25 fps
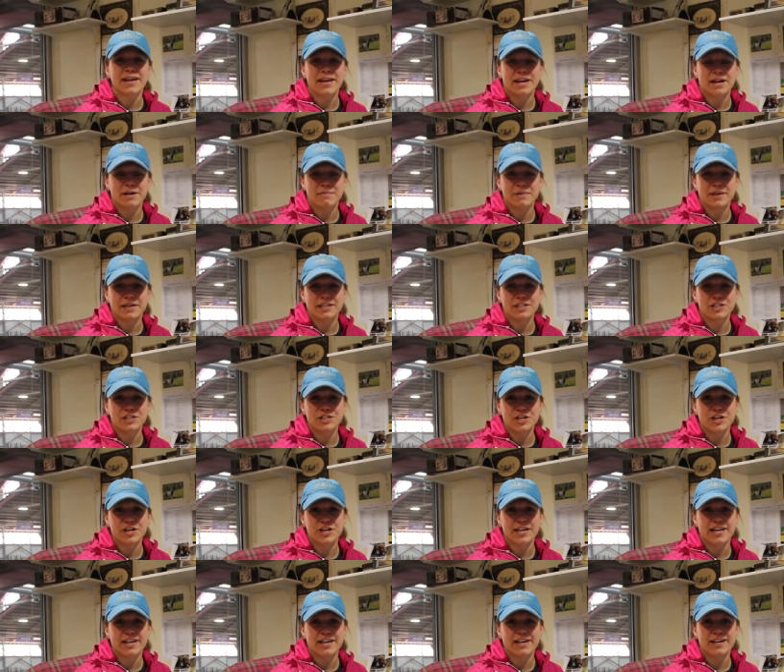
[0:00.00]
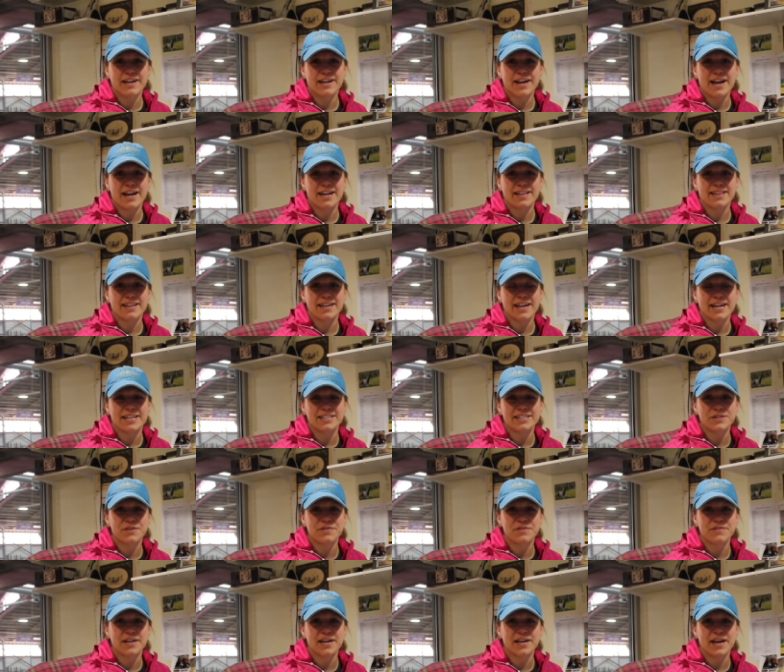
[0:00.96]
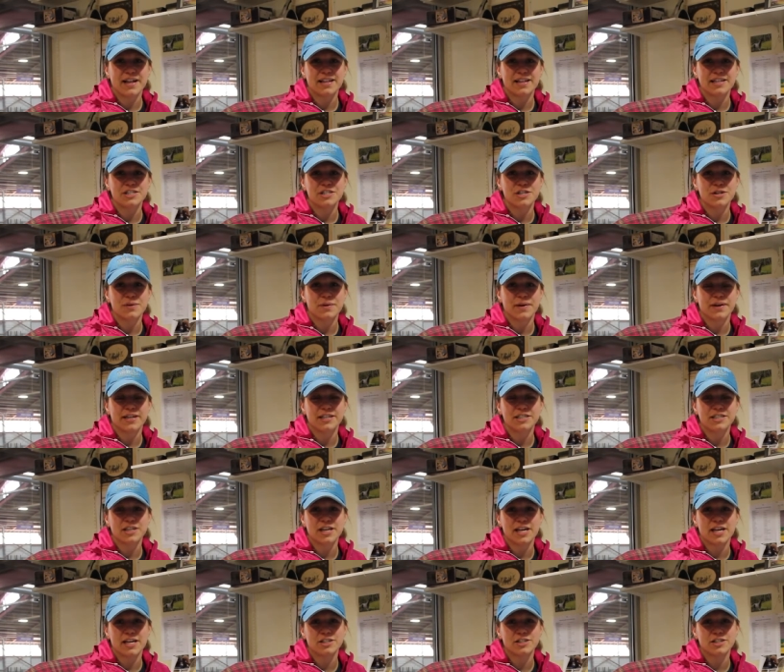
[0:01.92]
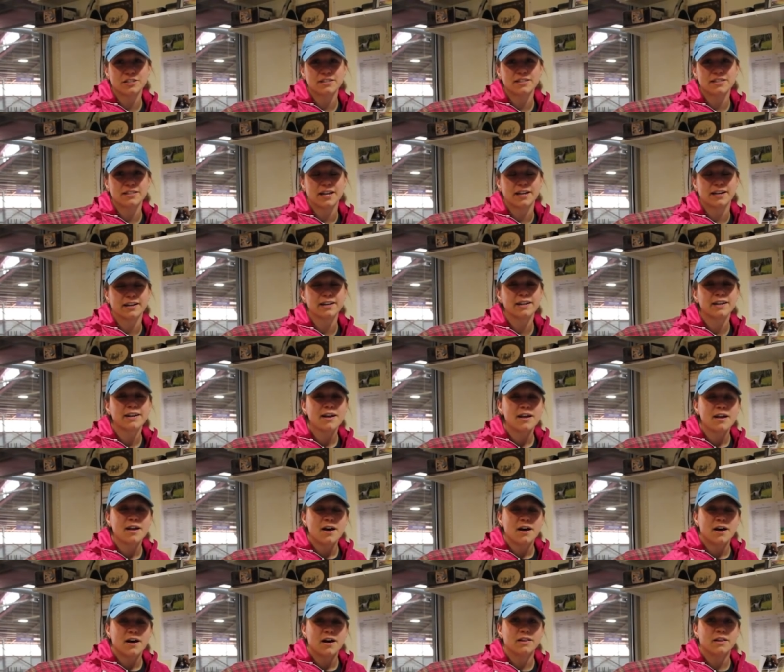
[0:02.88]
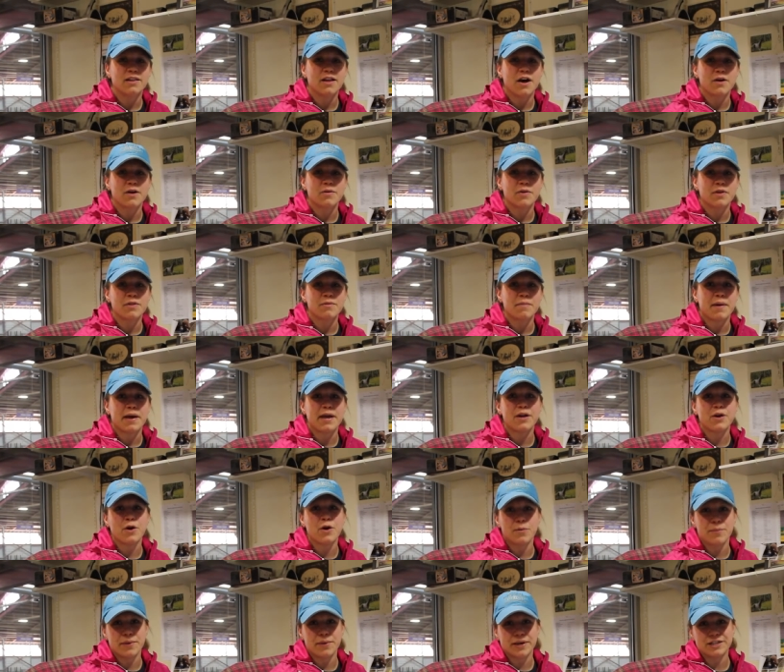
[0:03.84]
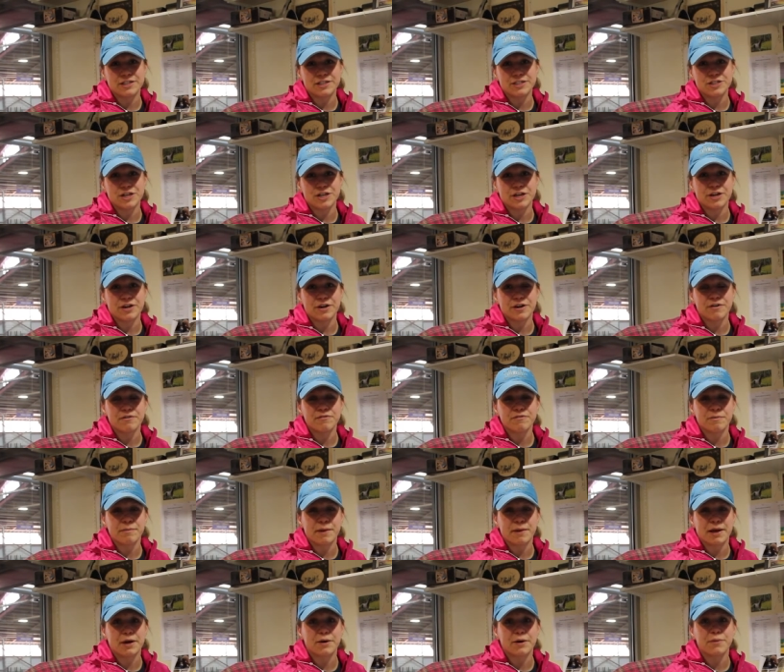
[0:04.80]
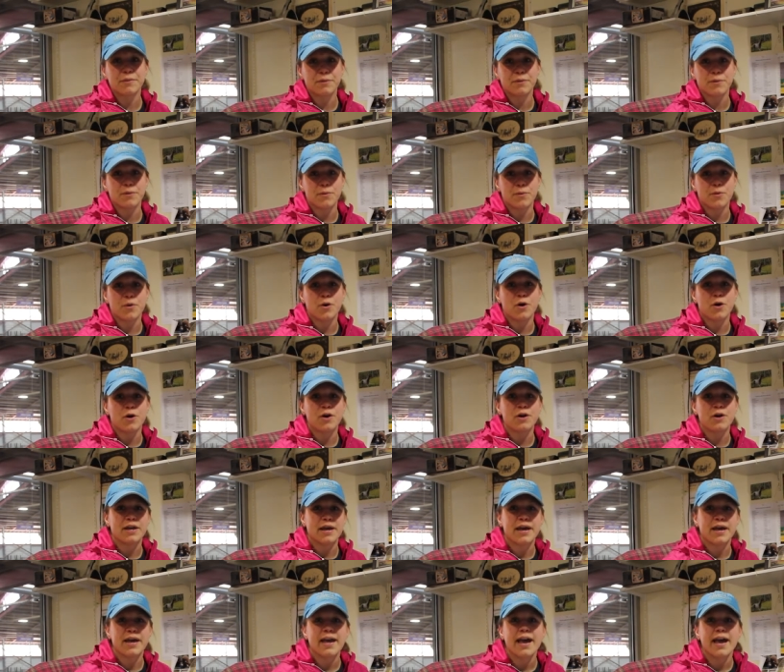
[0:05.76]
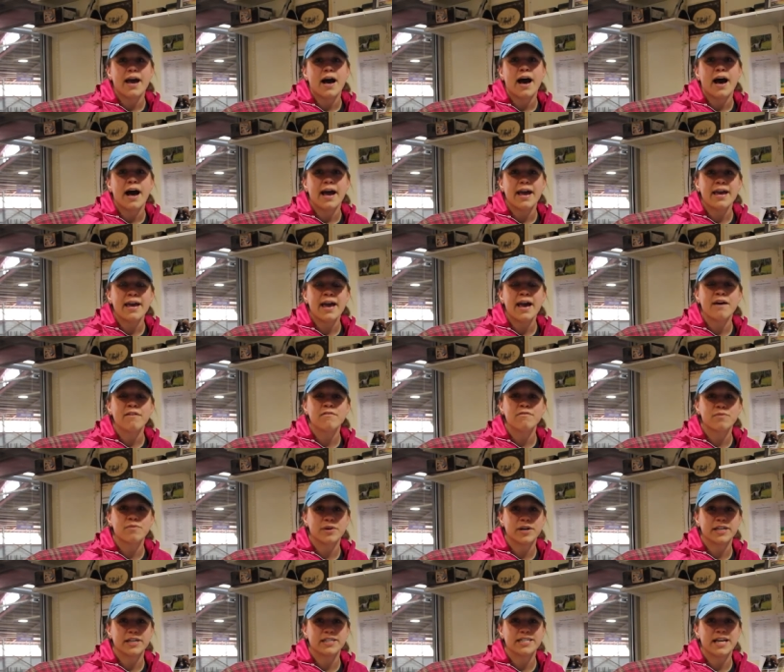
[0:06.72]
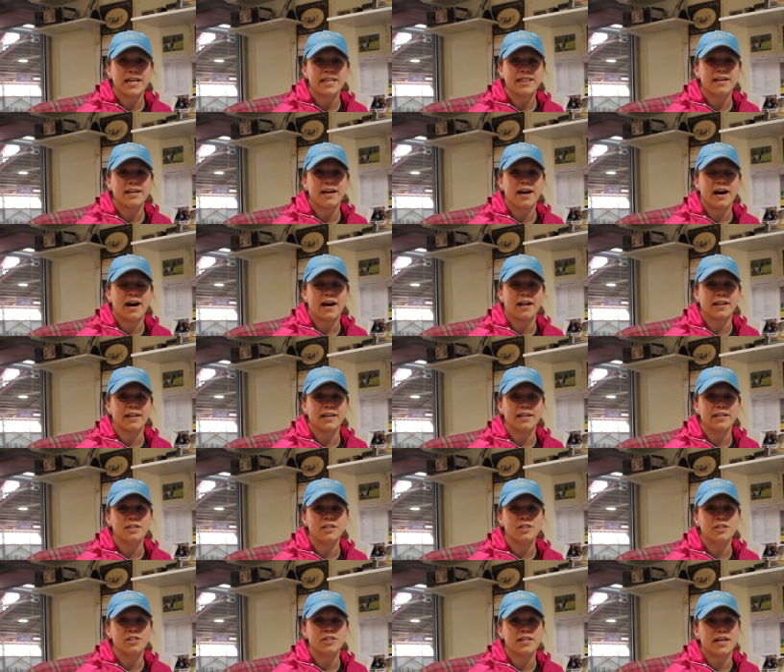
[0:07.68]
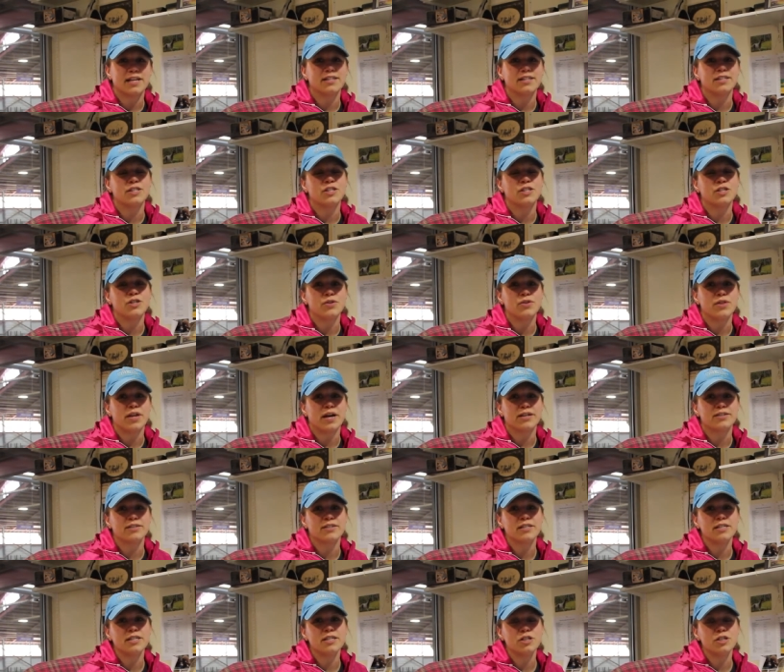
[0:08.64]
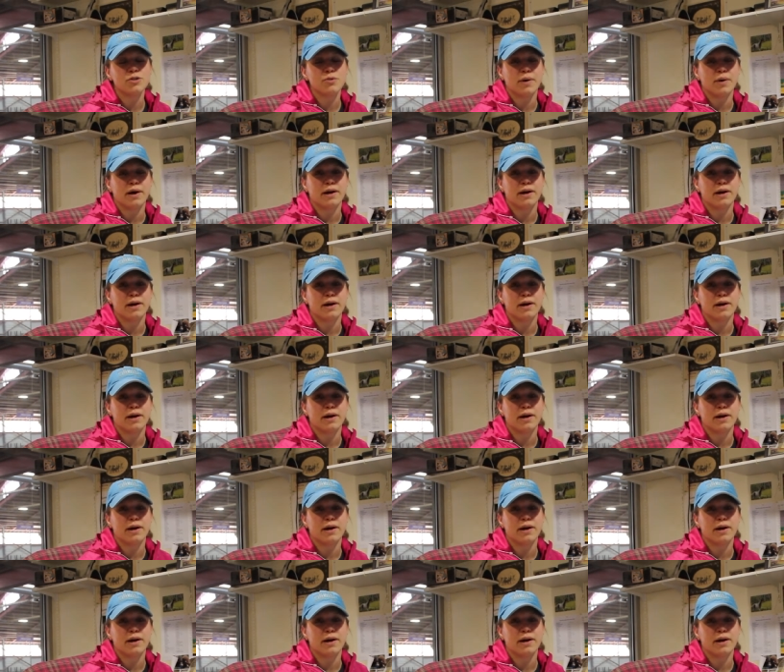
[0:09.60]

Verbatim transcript: care manager here at the Cazenovia College Equine Education Center along with my co-manager Rebecca Rabella. I have worked at the college since 2012,